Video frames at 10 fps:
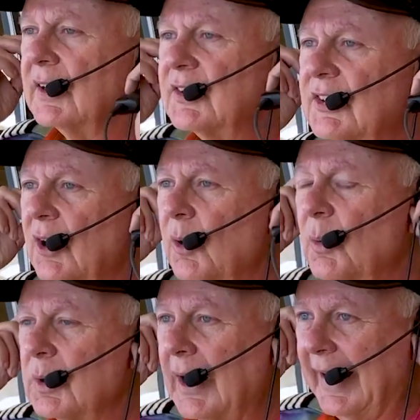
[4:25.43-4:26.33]
It's
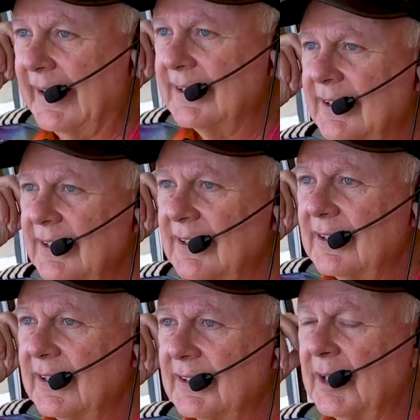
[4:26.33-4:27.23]
so light.
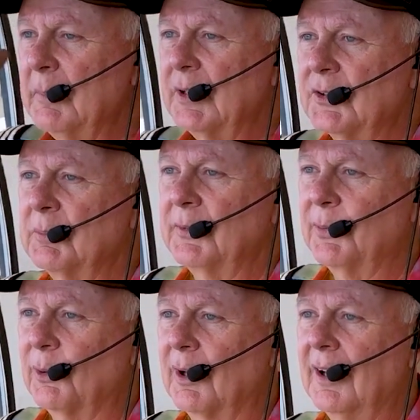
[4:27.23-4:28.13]
As I mentioned
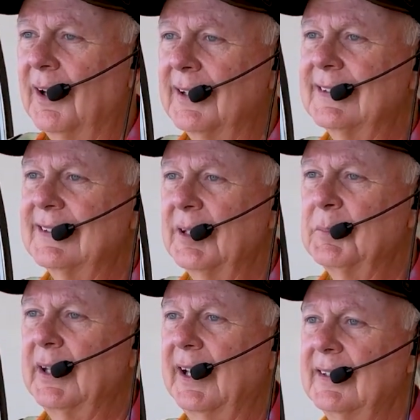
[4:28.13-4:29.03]
before, on
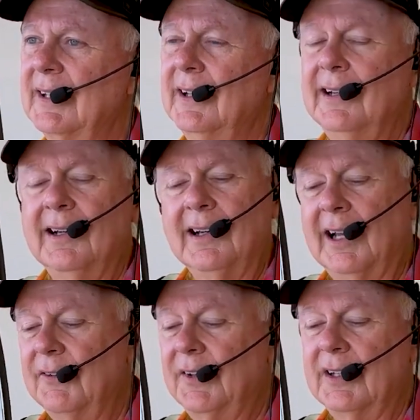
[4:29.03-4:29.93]
some days,
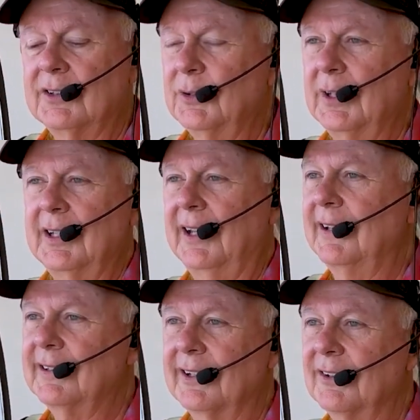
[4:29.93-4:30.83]
I've had duty days that